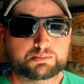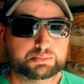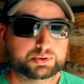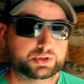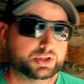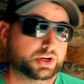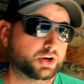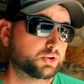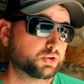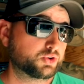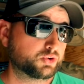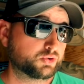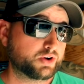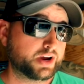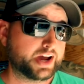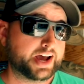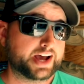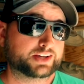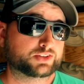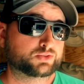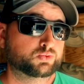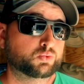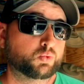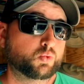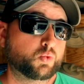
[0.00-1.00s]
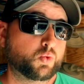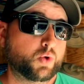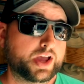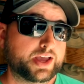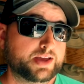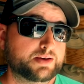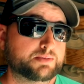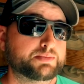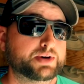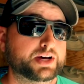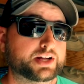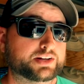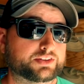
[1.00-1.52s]
blower racks
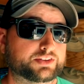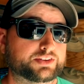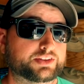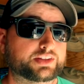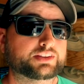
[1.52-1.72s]
way better